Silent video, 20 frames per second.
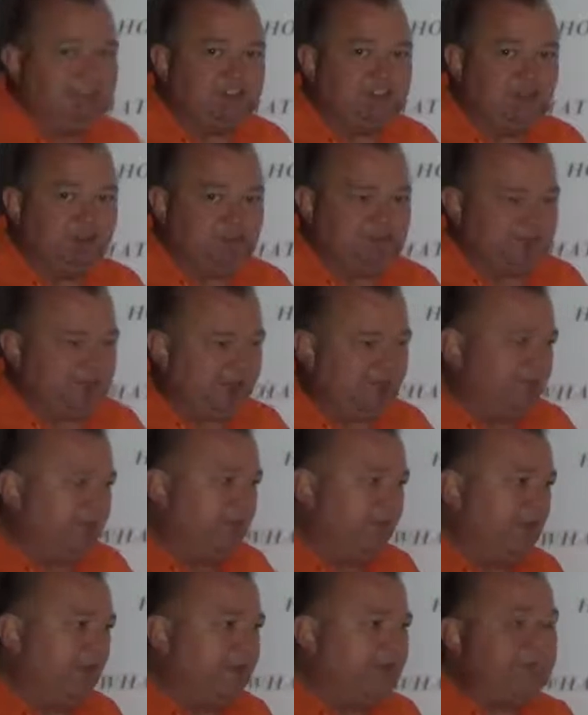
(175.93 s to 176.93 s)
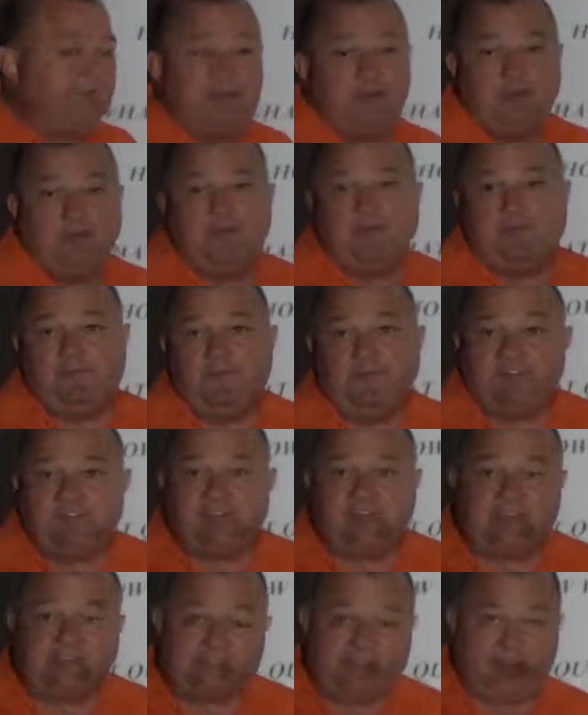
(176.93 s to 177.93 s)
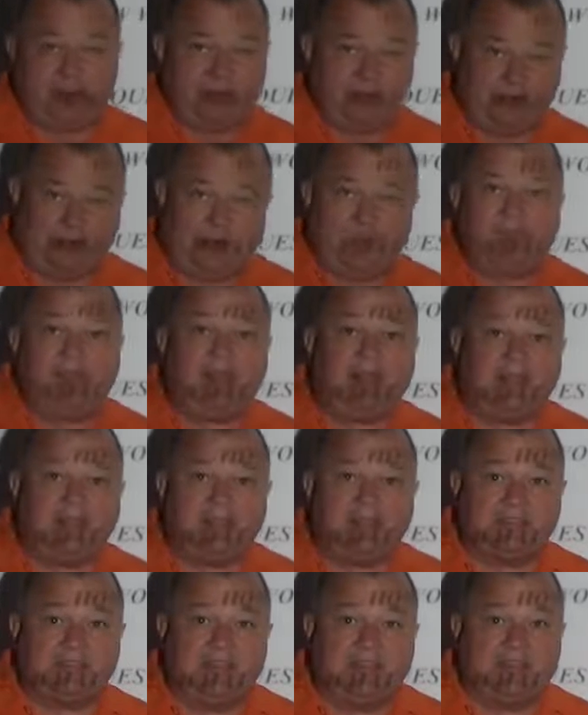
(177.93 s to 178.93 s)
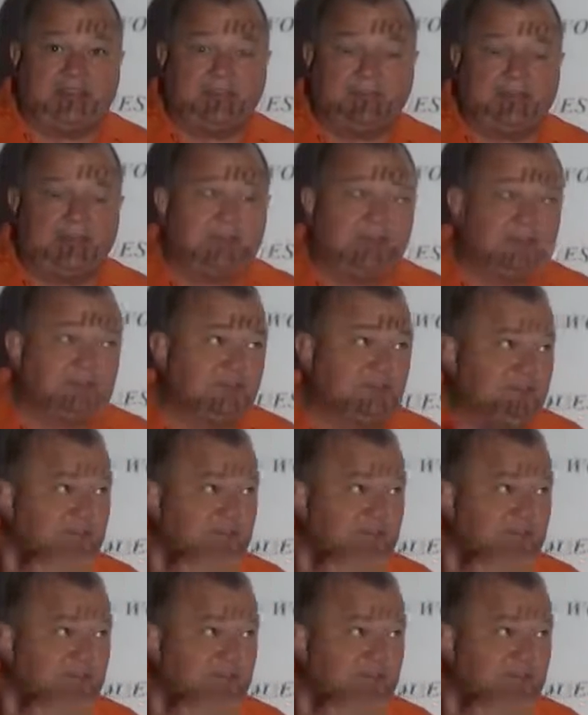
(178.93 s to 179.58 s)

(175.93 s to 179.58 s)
shows up, now that would be during your physical exam, during a belly exam. So